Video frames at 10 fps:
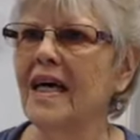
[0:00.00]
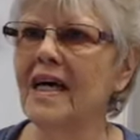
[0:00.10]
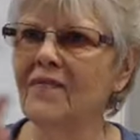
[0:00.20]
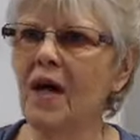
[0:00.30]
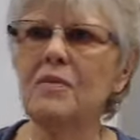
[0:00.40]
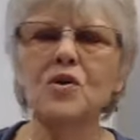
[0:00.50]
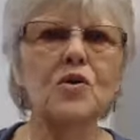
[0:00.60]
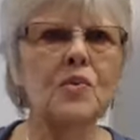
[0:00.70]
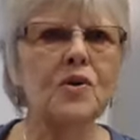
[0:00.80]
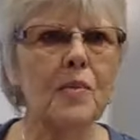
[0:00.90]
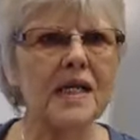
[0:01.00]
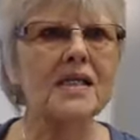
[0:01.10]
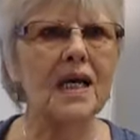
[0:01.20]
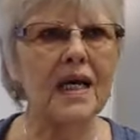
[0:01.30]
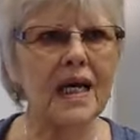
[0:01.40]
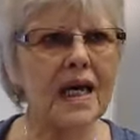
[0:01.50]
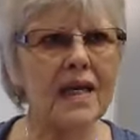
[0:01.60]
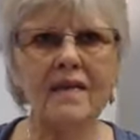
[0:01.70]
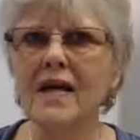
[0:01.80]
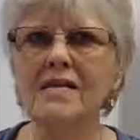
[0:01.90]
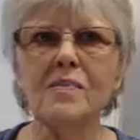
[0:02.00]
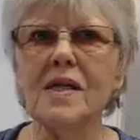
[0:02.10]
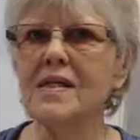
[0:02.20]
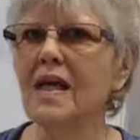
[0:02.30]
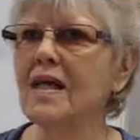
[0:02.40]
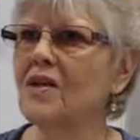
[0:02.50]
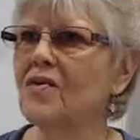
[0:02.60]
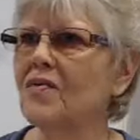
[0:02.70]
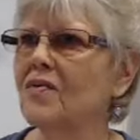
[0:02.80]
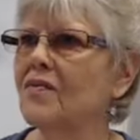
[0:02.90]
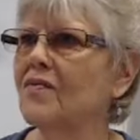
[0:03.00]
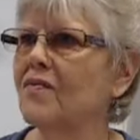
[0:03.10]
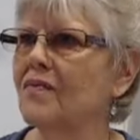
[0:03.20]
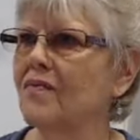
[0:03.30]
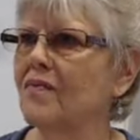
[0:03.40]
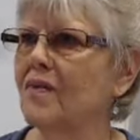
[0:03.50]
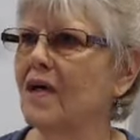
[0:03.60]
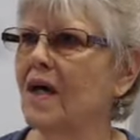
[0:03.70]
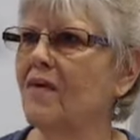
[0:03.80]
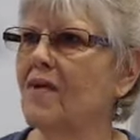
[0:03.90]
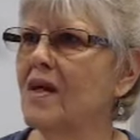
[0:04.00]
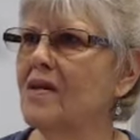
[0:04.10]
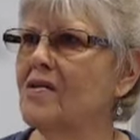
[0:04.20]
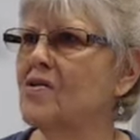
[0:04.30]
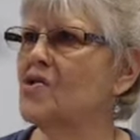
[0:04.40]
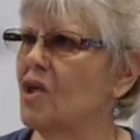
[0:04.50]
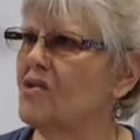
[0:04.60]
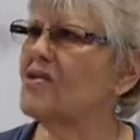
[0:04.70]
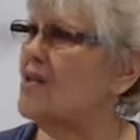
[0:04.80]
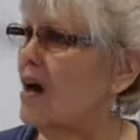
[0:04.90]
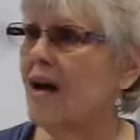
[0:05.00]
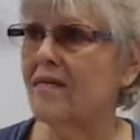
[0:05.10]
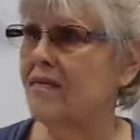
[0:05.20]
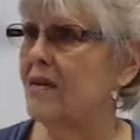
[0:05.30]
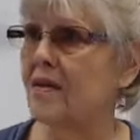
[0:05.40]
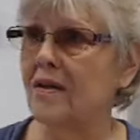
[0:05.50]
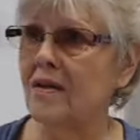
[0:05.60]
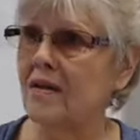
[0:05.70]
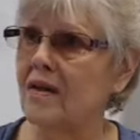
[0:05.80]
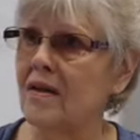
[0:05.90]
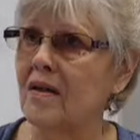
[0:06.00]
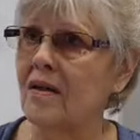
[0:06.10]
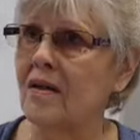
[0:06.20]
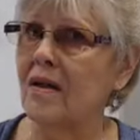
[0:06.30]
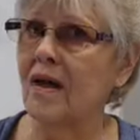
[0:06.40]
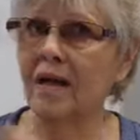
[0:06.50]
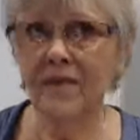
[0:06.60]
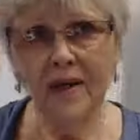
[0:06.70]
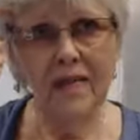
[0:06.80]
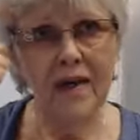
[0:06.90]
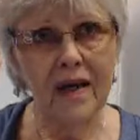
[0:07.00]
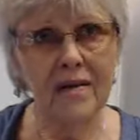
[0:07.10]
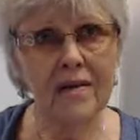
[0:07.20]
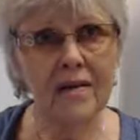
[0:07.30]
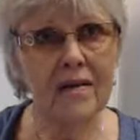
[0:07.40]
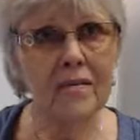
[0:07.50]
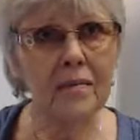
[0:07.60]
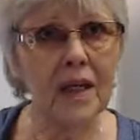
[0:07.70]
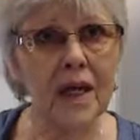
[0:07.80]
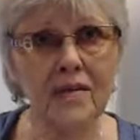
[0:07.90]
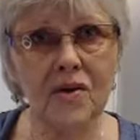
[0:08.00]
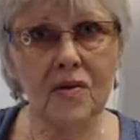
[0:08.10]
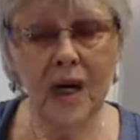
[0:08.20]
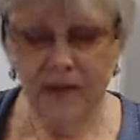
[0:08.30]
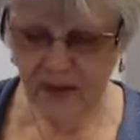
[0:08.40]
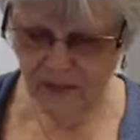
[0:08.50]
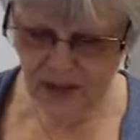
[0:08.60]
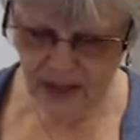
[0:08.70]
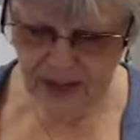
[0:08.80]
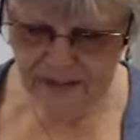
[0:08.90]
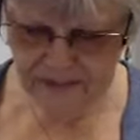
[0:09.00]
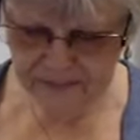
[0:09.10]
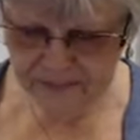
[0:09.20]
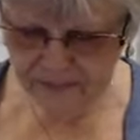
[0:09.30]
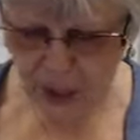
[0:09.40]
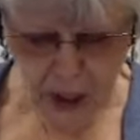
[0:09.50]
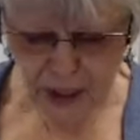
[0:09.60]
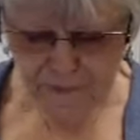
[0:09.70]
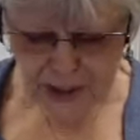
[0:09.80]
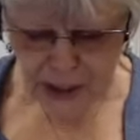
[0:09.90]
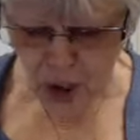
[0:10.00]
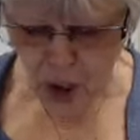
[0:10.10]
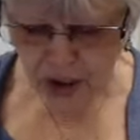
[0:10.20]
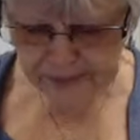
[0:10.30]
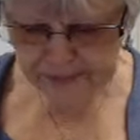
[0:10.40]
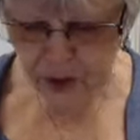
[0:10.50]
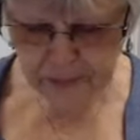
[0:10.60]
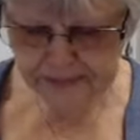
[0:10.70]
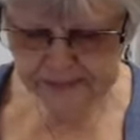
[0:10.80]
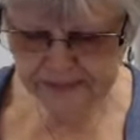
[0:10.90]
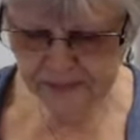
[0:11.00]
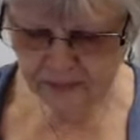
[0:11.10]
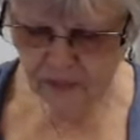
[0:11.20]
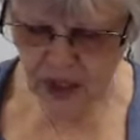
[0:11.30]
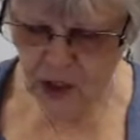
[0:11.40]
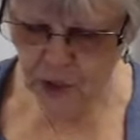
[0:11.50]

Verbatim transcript: And if I'm doing what the best that I can, that's the best that I can do. Everything else is just stuff. I forget that. My lights go out. I forget that. I gotta fix it all. No. Nope.